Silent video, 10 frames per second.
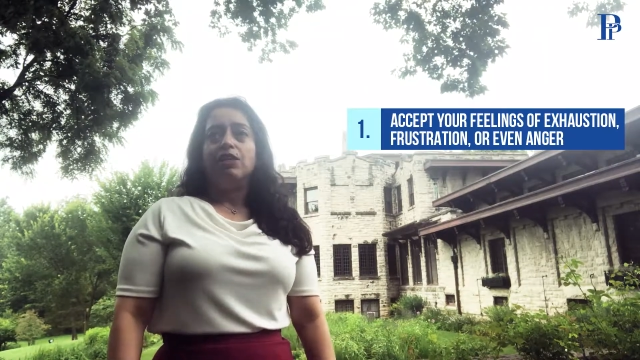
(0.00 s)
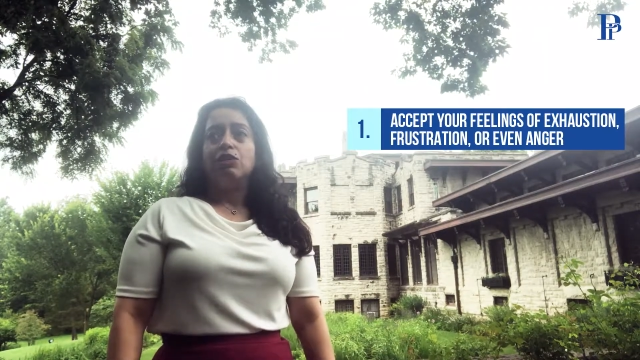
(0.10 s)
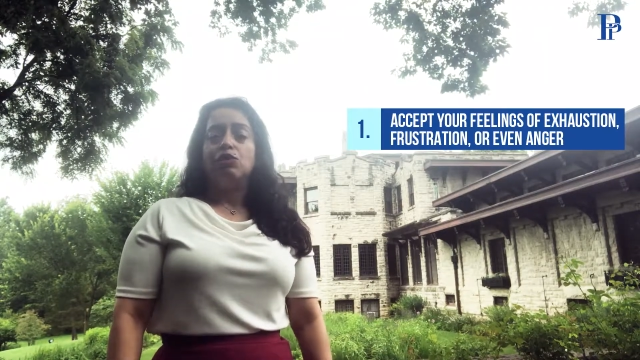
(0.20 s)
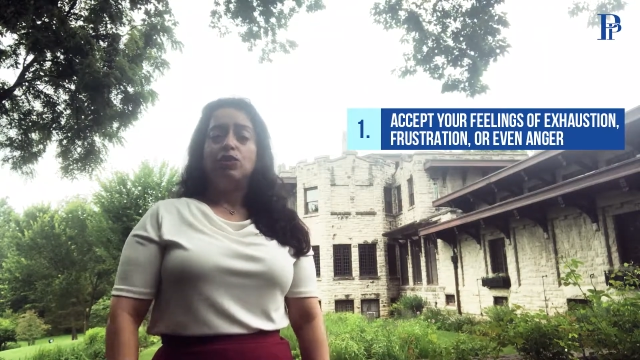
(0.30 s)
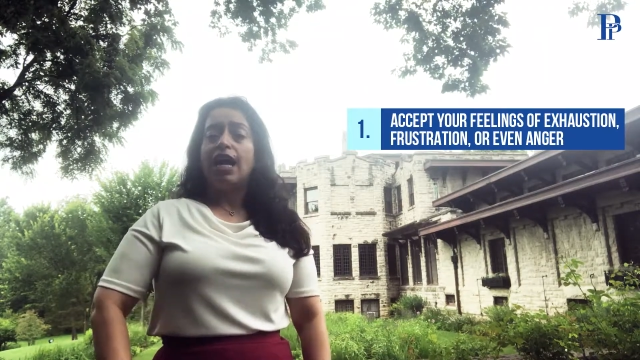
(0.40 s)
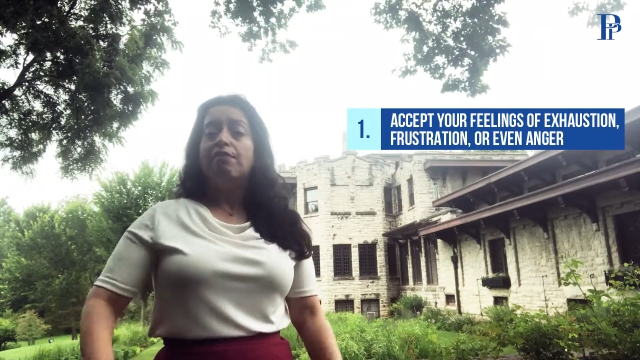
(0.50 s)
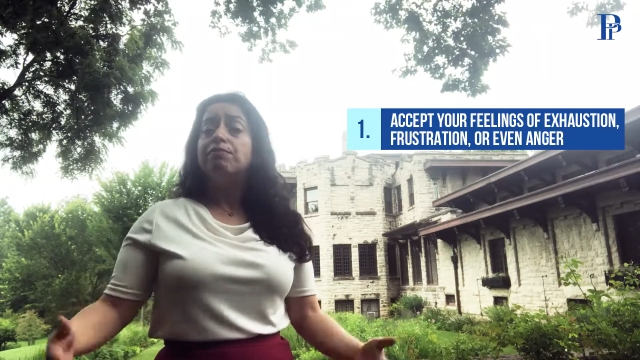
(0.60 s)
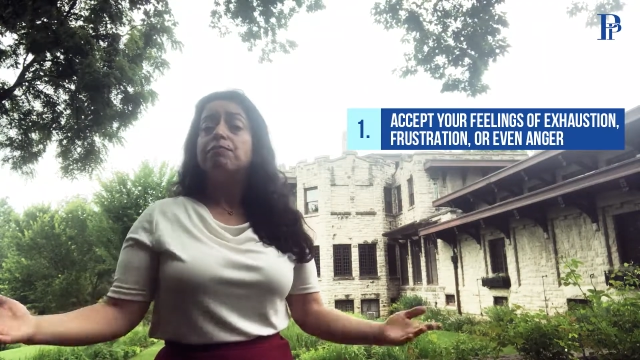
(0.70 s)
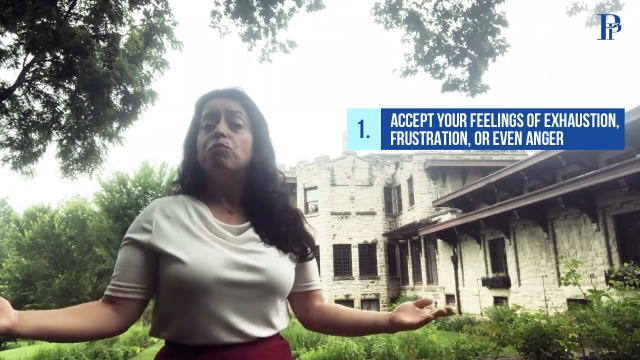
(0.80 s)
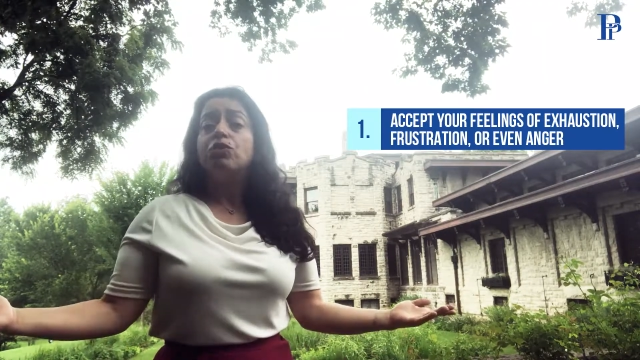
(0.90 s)
you could have
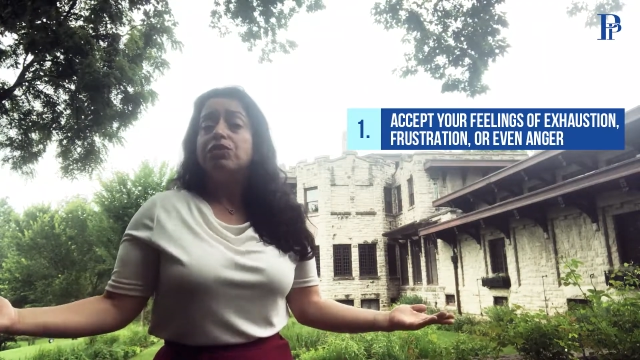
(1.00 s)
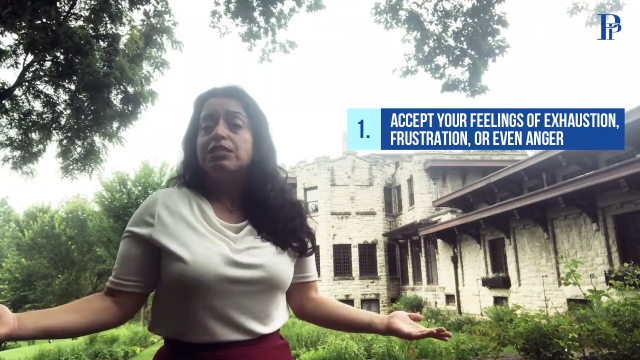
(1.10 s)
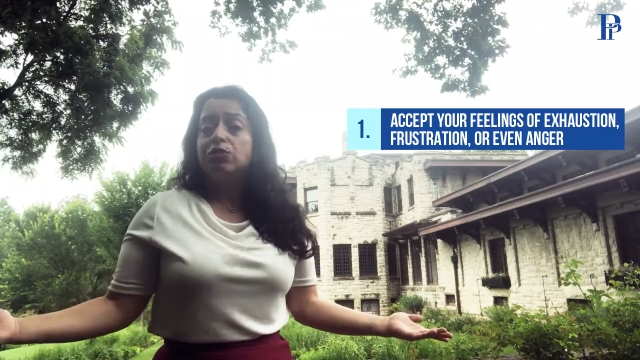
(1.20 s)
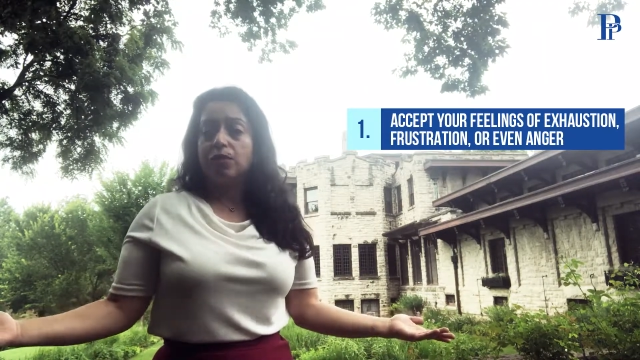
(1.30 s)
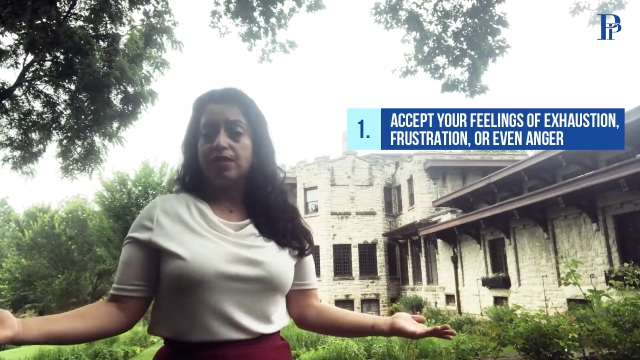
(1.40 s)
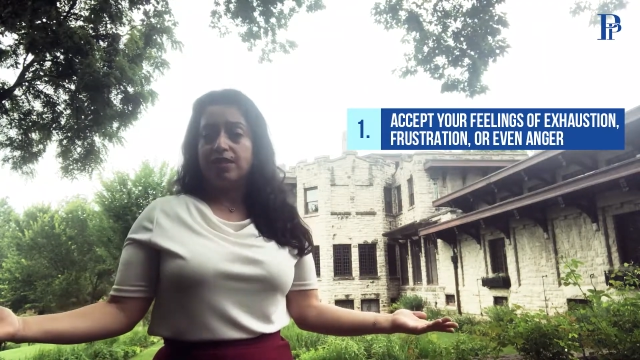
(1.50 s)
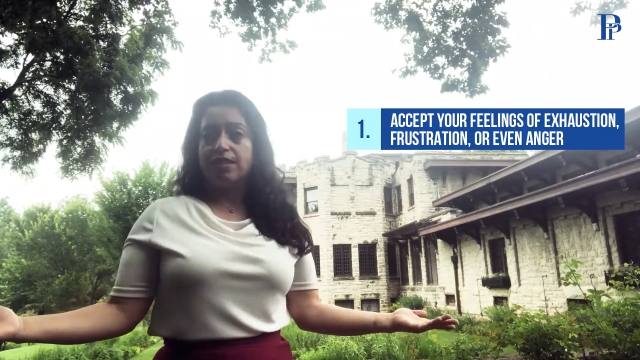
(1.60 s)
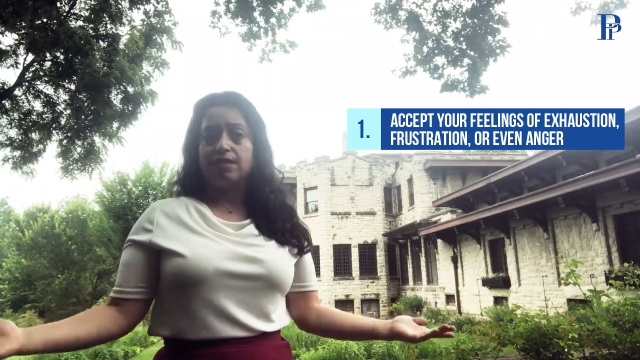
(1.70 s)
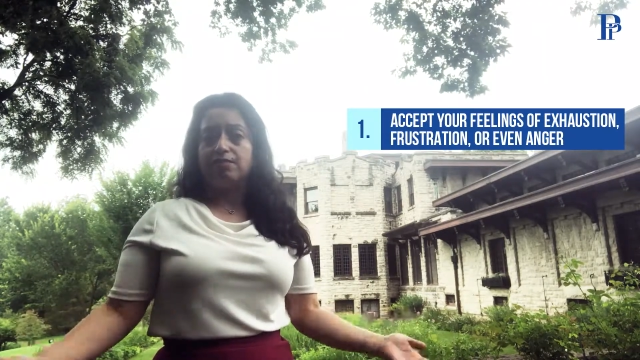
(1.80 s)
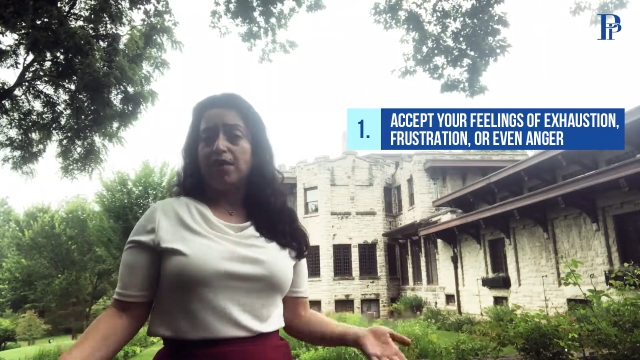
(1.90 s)
more
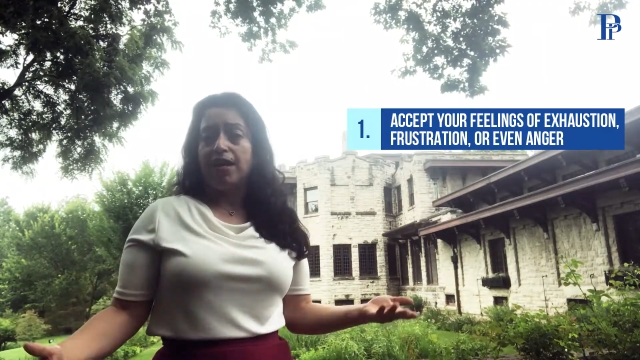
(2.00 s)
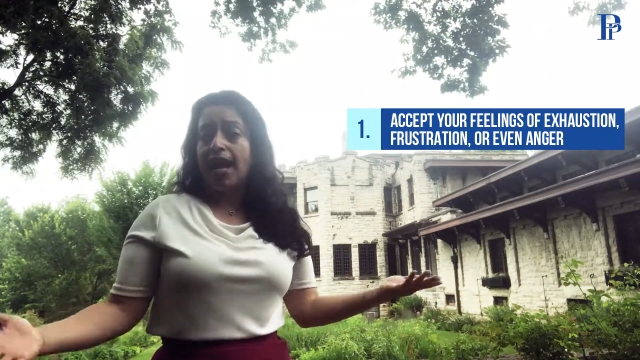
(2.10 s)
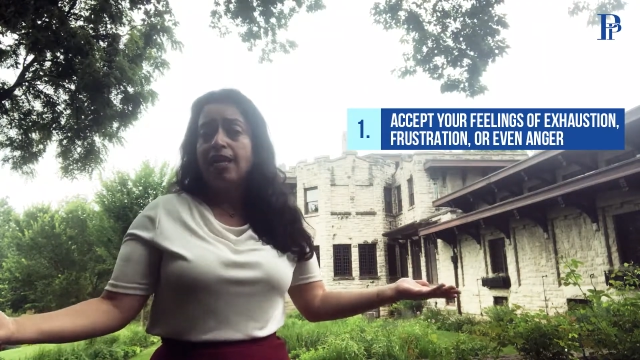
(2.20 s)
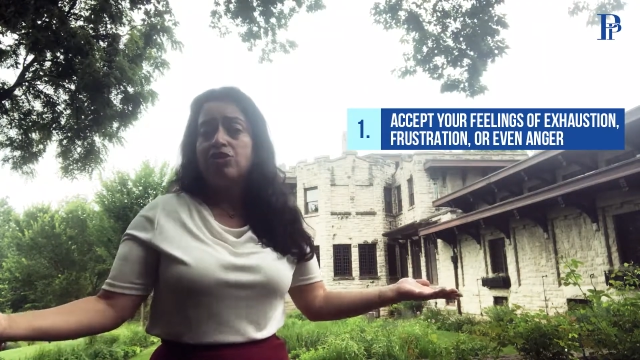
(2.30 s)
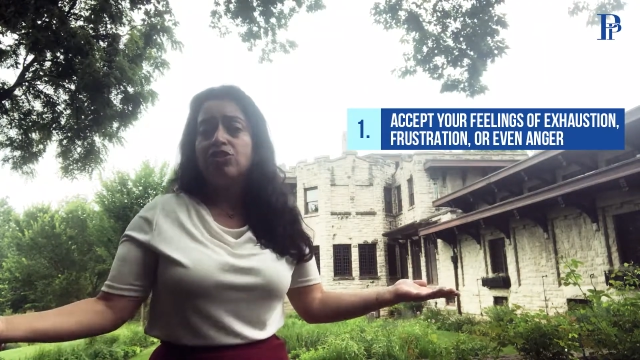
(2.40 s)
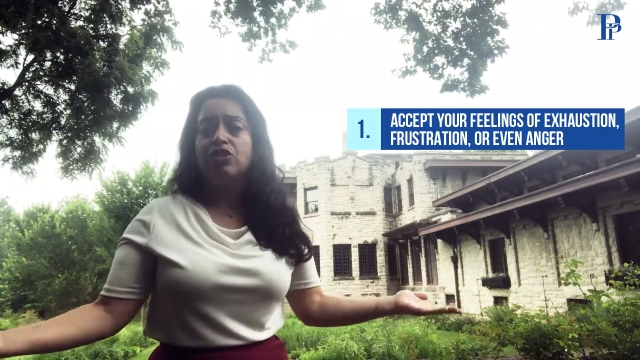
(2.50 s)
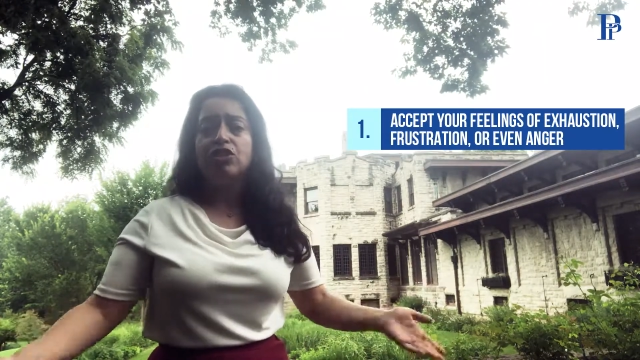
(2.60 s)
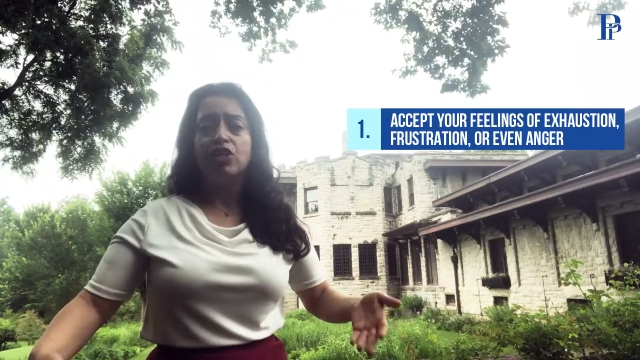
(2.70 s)
resources, financial,